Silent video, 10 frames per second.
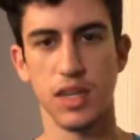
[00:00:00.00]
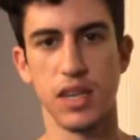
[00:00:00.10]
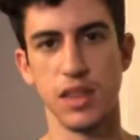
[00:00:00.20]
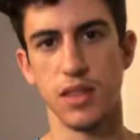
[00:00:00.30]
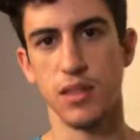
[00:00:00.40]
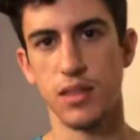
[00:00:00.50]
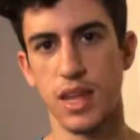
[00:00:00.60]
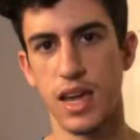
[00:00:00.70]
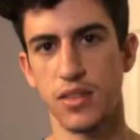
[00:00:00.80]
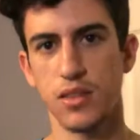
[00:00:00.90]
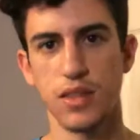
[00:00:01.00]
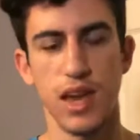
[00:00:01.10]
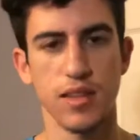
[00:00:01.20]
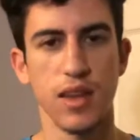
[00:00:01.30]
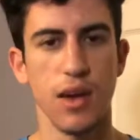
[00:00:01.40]
And that's
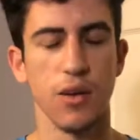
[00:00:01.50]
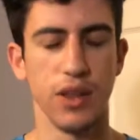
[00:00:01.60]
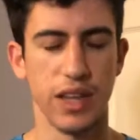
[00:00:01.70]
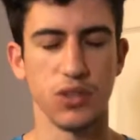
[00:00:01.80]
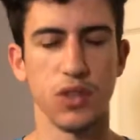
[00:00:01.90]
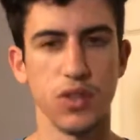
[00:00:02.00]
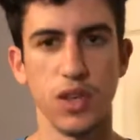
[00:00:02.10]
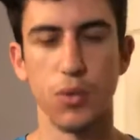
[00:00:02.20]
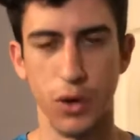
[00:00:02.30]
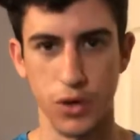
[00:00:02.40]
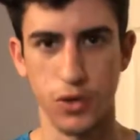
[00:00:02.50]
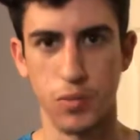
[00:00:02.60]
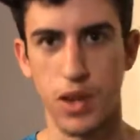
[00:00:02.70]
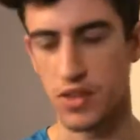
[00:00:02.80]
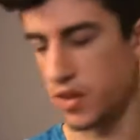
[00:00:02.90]
how electricity works,
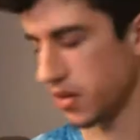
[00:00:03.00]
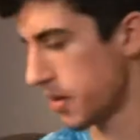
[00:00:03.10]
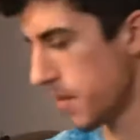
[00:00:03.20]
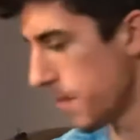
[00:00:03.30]
basically.